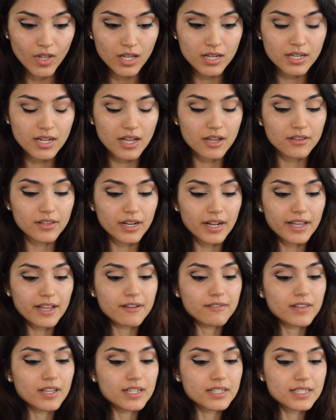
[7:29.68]
Now that I
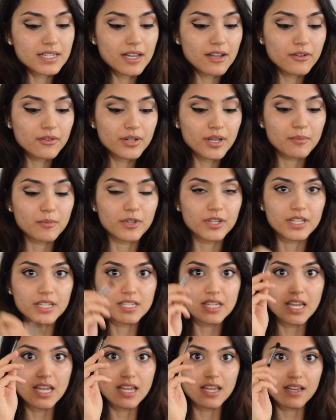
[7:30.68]
have that down, I'm going to
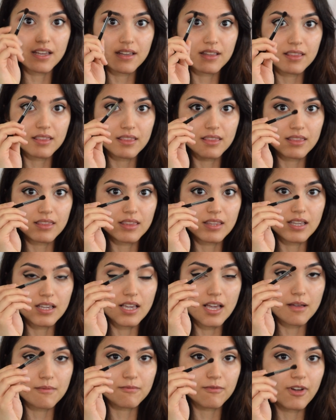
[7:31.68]
take the
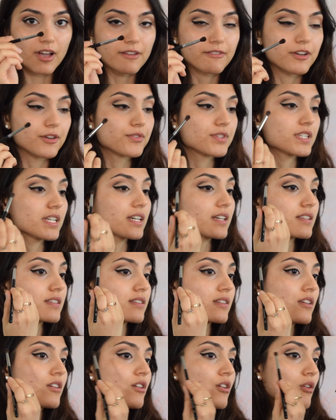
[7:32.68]
M506,
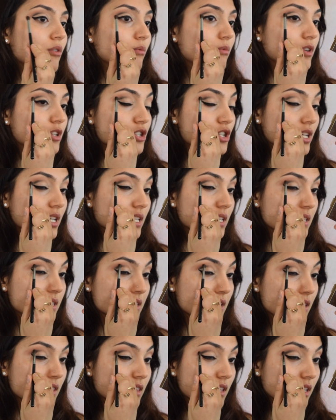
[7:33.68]
which
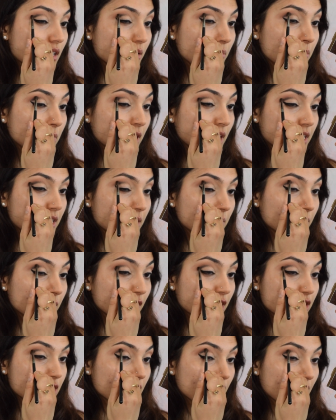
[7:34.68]
is the blending
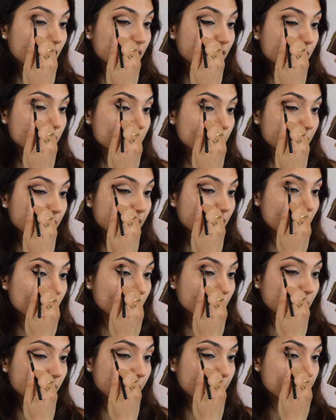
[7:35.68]
brush that I use with
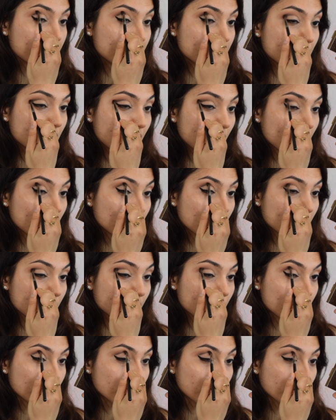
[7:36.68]
Whimsy,
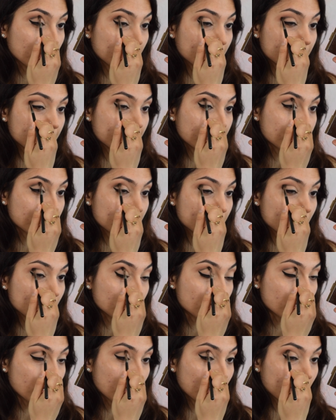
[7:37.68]
the darker transition
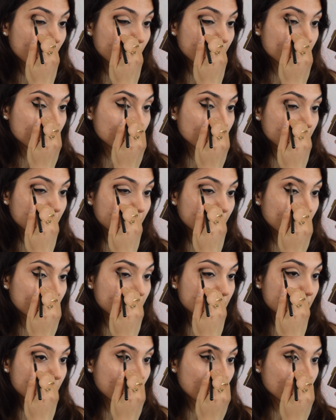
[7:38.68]
shade, and
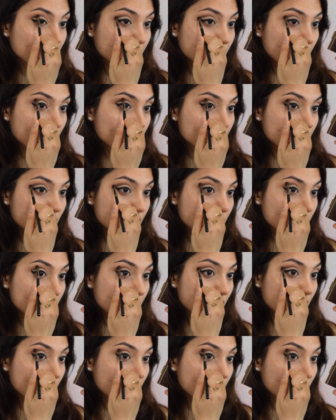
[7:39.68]
blend out the edges.